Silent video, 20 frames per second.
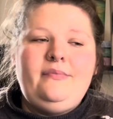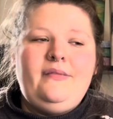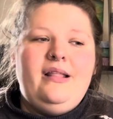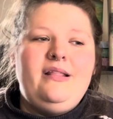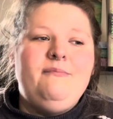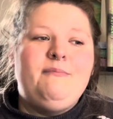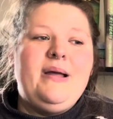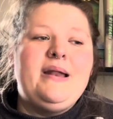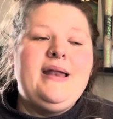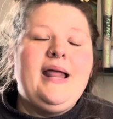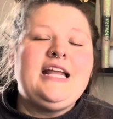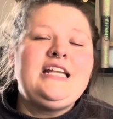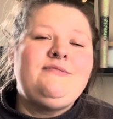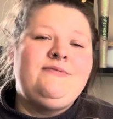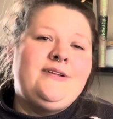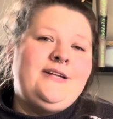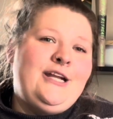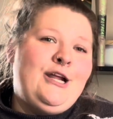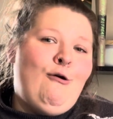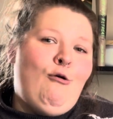My next
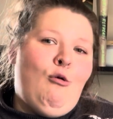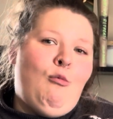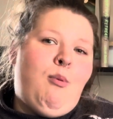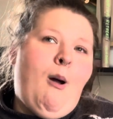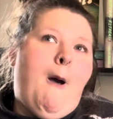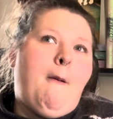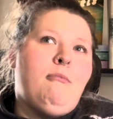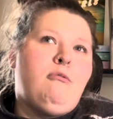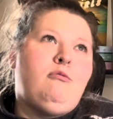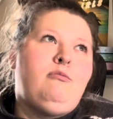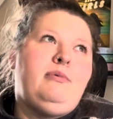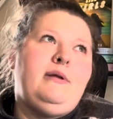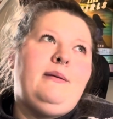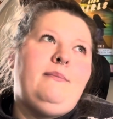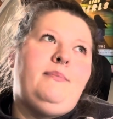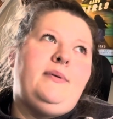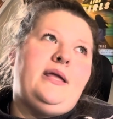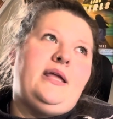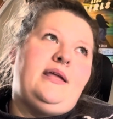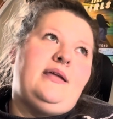video will probably
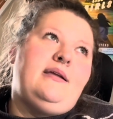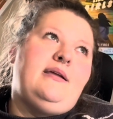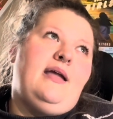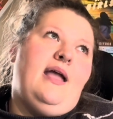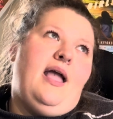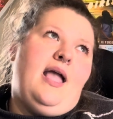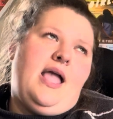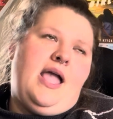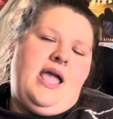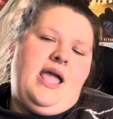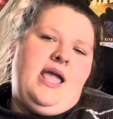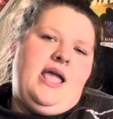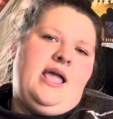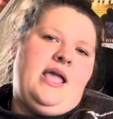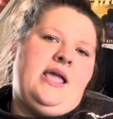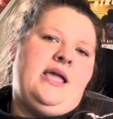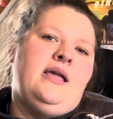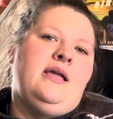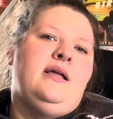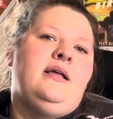be
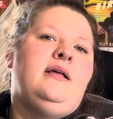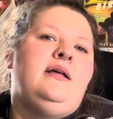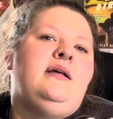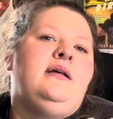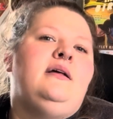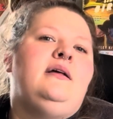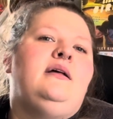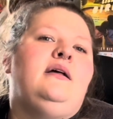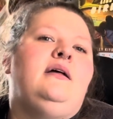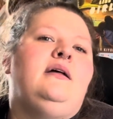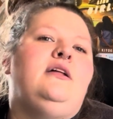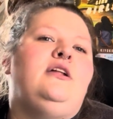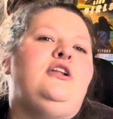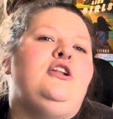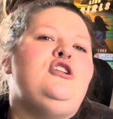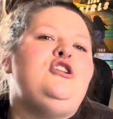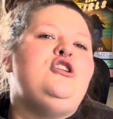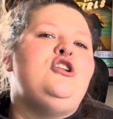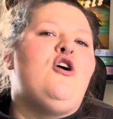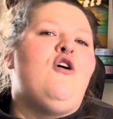a
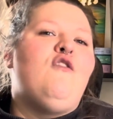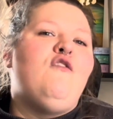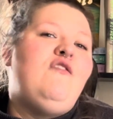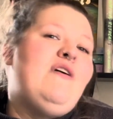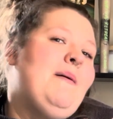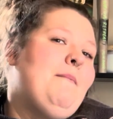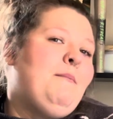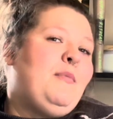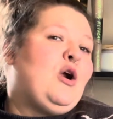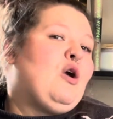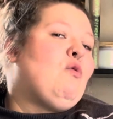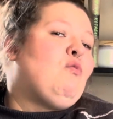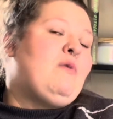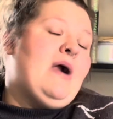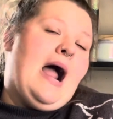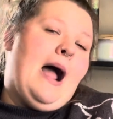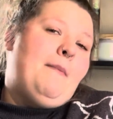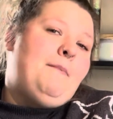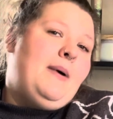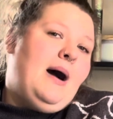November
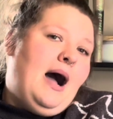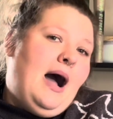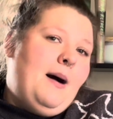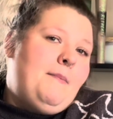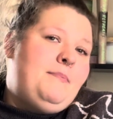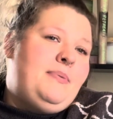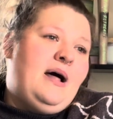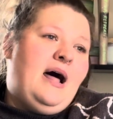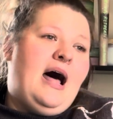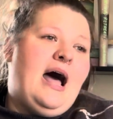wrap up.